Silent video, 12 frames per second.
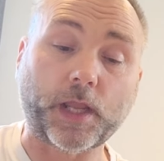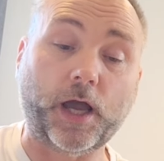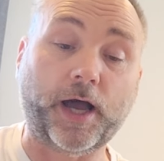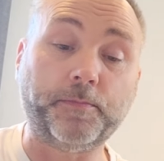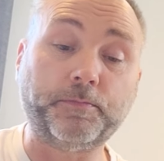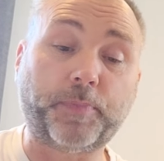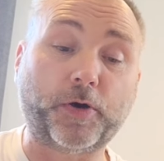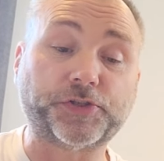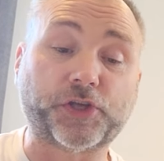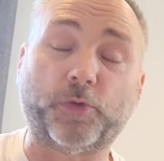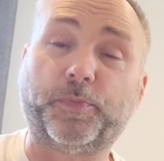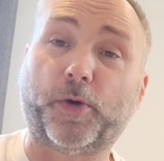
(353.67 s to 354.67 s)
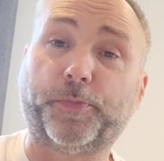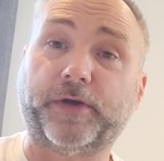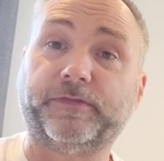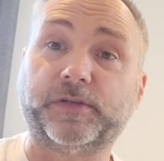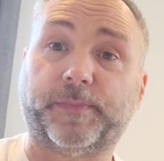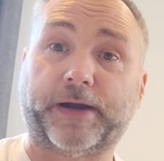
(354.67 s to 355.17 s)
Um, so pop
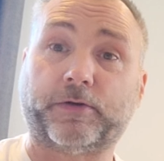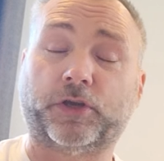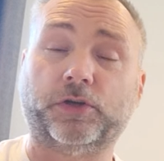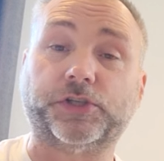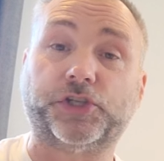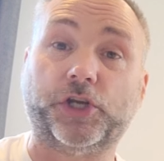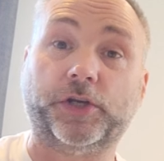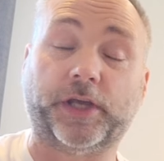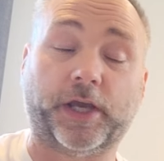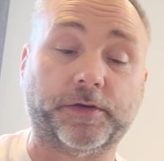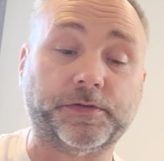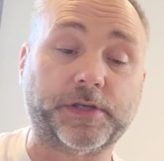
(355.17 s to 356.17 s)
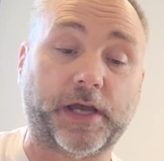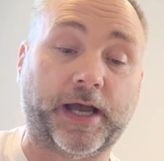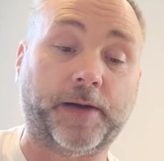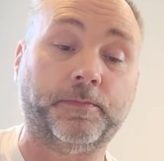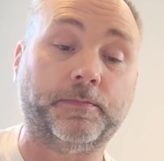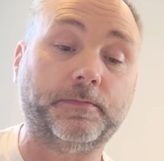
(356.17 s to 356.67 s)
over to Barracuda Studios.
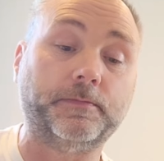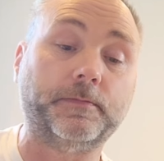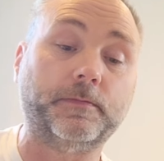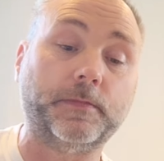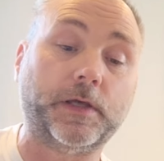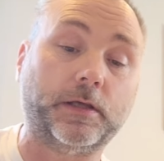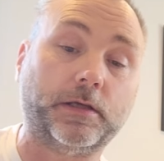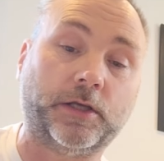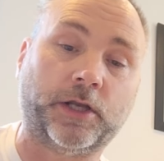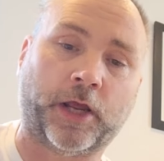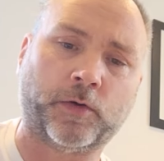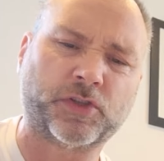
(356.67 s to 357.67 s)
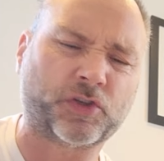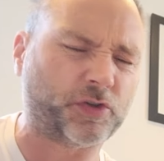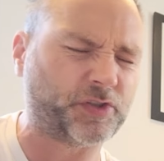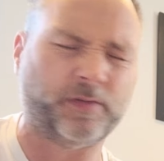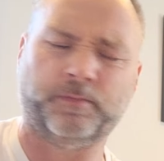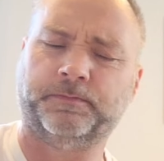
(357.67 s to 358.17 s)
Um, you know, it's got
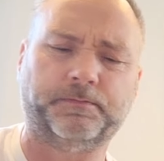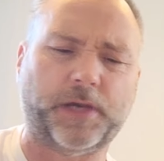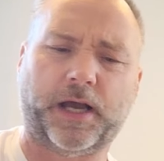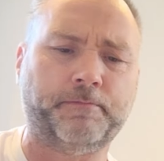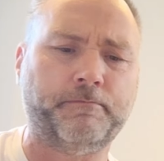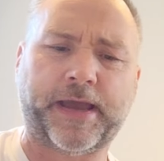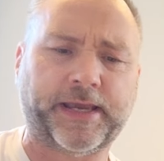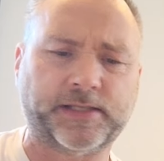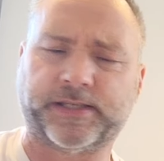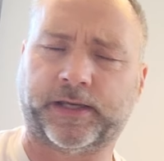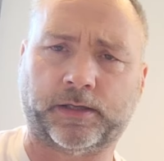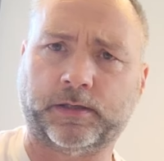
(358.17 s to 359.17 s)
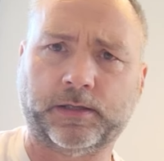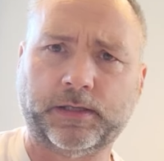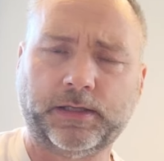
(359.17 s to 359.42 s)
some amazing